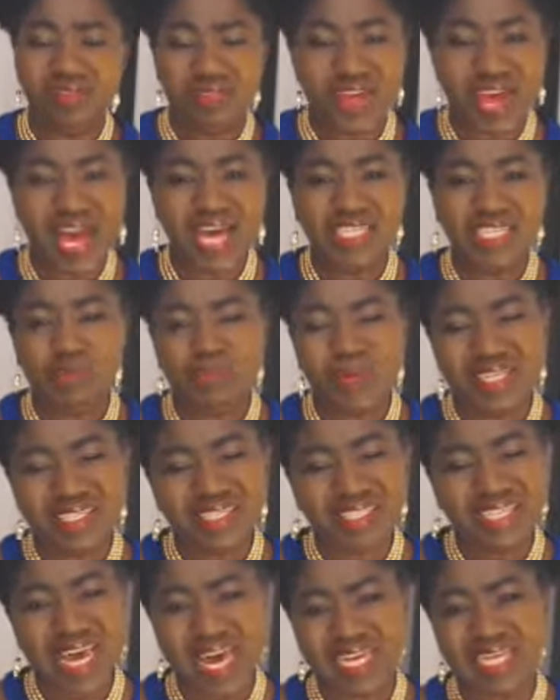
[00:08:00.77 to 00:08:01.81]
They had
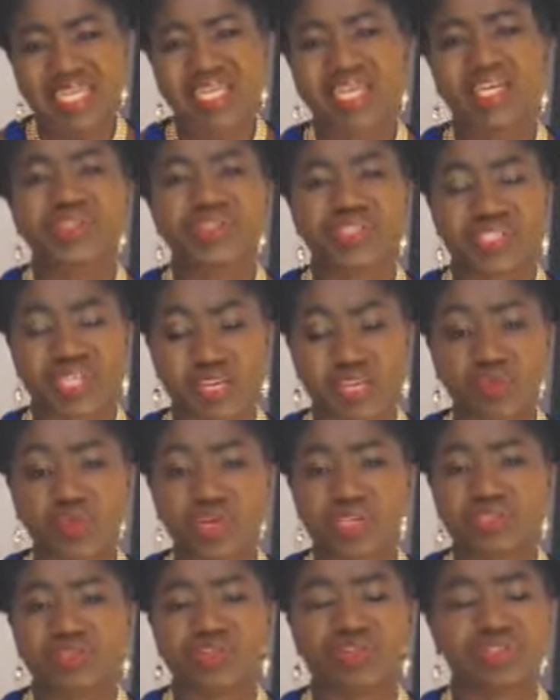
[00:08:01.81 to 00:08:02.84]
spent 10 years in
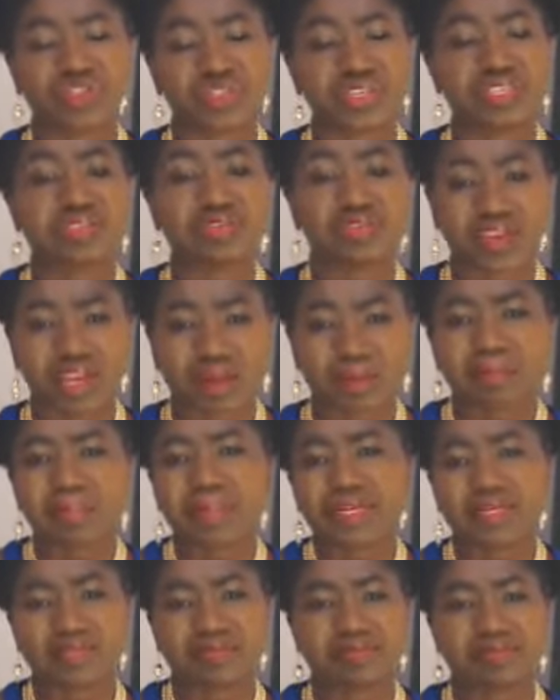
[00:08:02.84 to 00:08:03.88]
research and
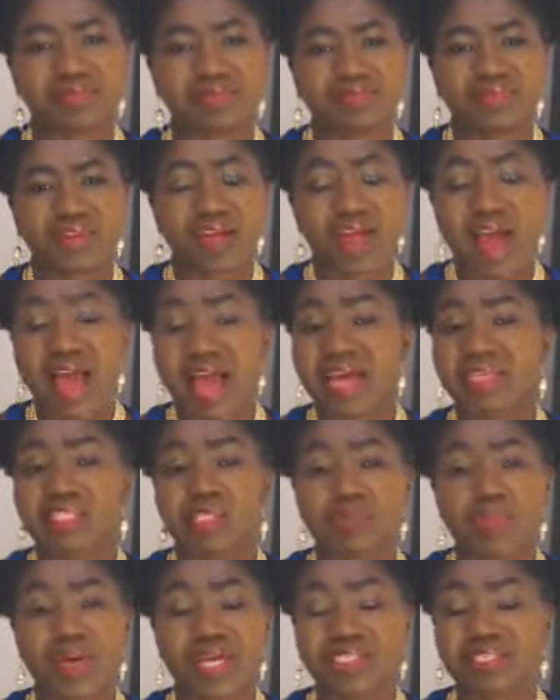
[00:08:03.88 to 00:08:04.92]
development and
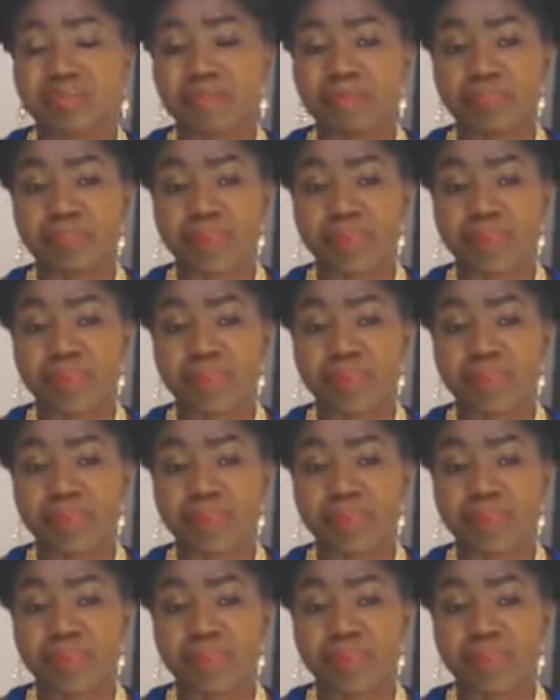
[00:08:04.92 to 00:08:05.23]
spent